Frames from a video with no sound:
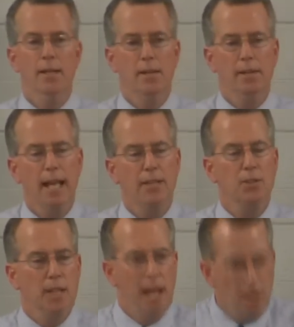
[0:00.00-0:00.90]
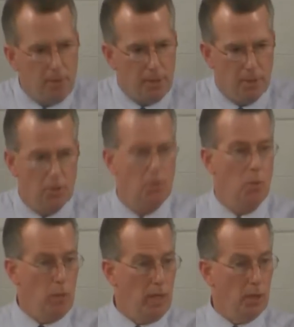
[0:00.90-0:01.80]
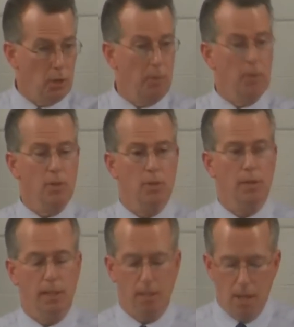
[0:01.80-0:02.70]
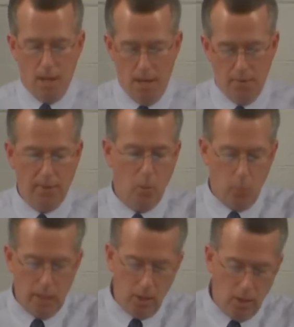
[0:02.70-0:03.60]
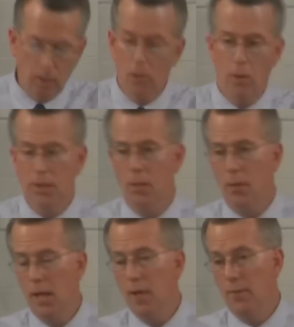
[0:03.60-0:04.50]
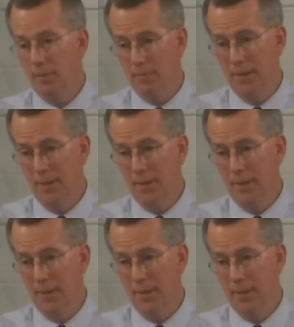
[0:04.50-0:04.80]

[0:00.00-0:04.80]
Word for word: that that is the evidence that we are spiritually alive and that we are going to go to heaven.